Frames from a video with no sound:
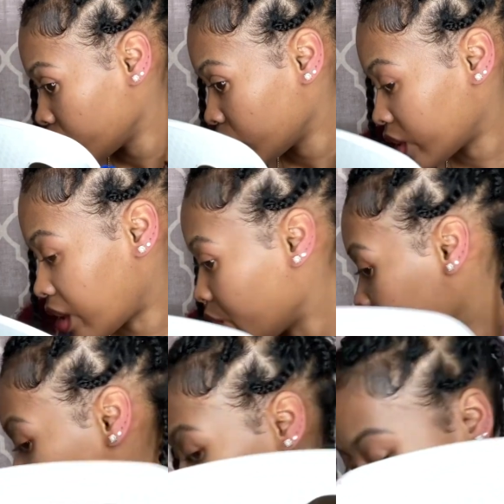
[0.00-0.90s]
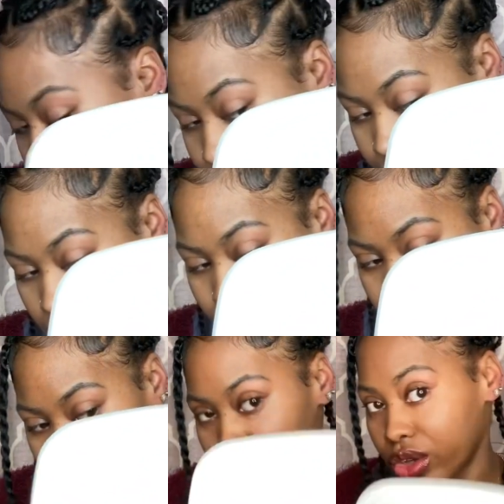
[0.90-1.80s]
And I really can't even really see how it
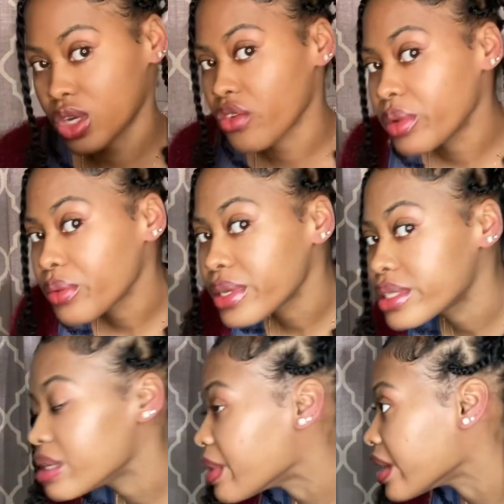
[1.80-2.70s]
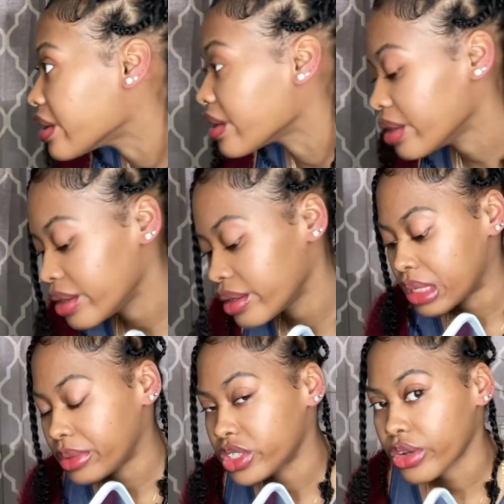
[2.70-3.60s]
looks, y'all. It's hard for me to really see my ear. Let
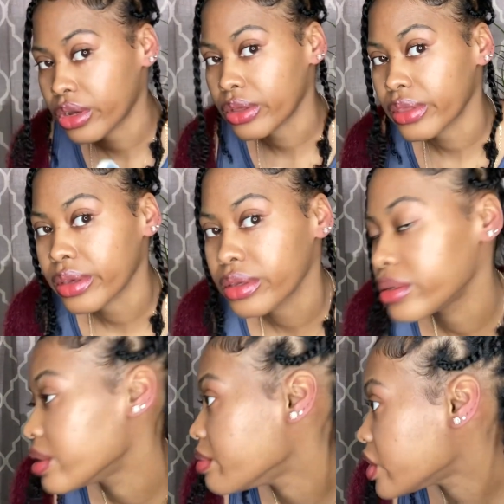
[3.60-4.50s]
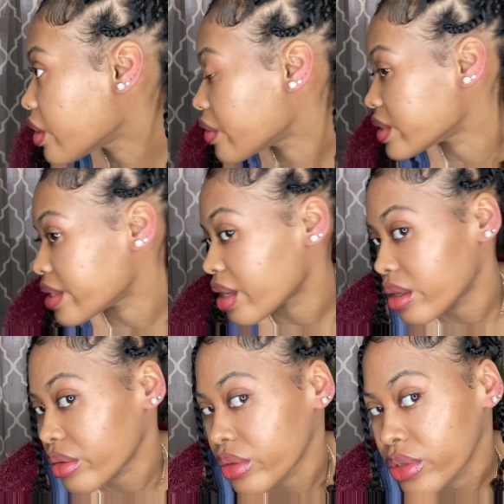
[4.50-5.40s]
me show y'all the second
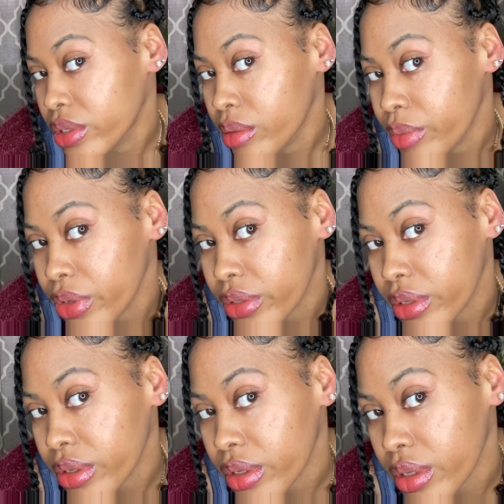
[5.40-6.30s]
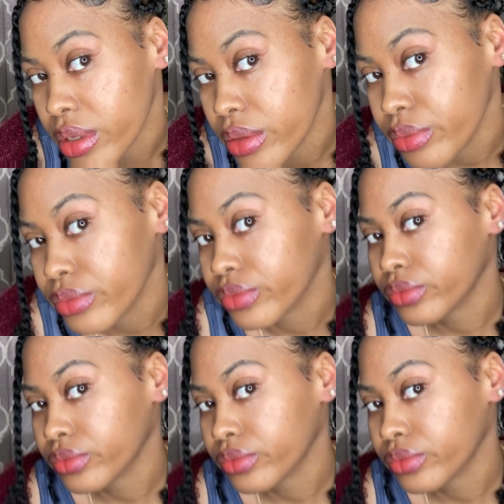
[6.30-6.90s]
piercing again.